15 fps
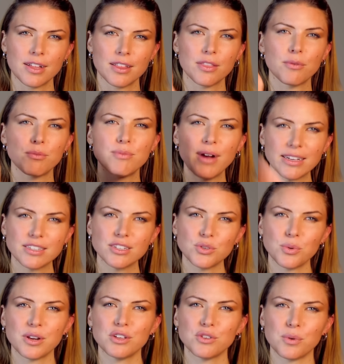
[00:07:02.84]
The rest of
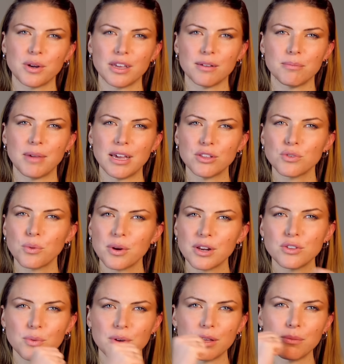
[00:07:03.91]
2020, make
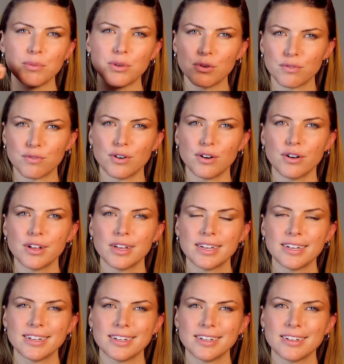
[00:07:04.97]
2020 beautiful.
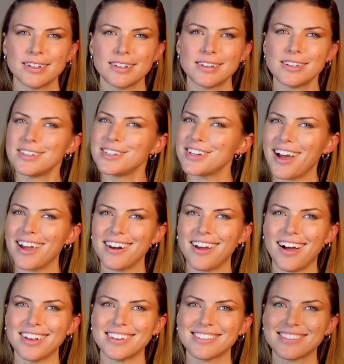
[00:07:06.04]
Shine on.